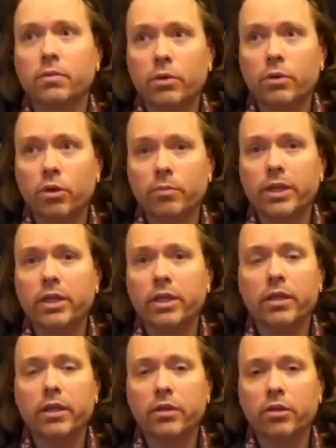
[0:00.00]
You will be
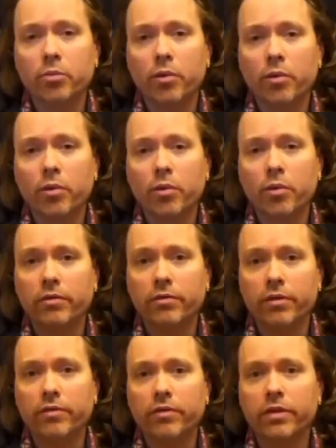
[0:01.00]
locking in your profit
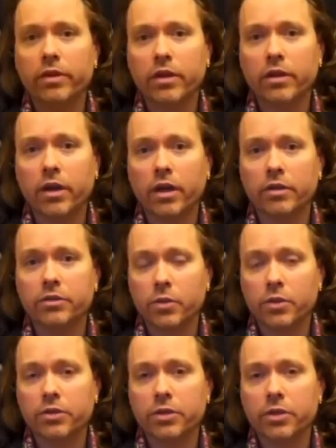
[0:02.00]
of $1,500
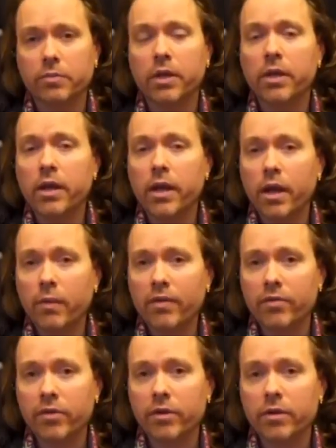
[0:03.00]
short term.
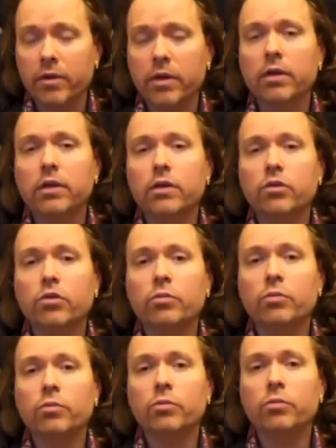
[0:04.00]
However, you will
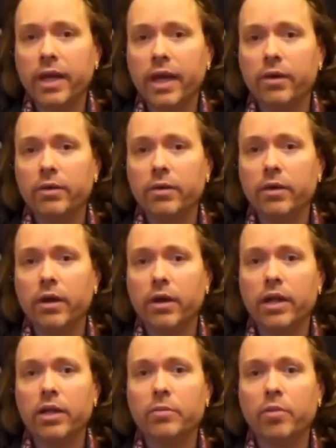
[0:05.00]
be losing out
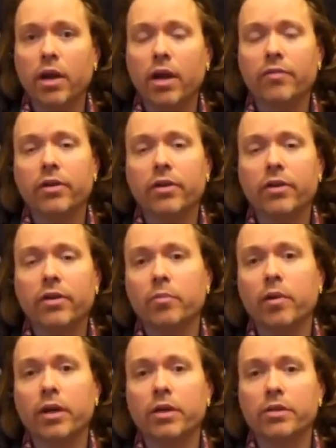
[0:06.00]
on any profit
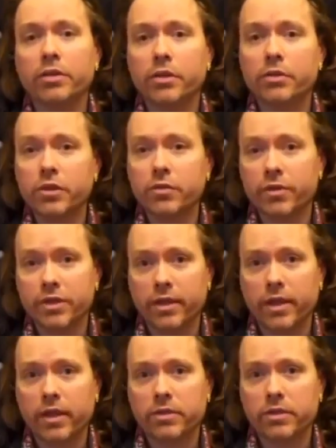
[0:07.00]
if the price goes over
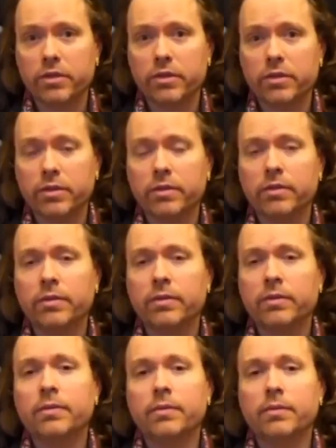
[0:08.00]
10,000,
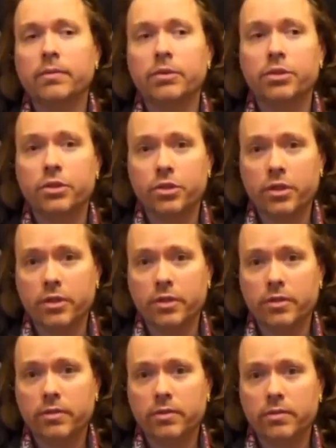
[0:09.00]
which it should.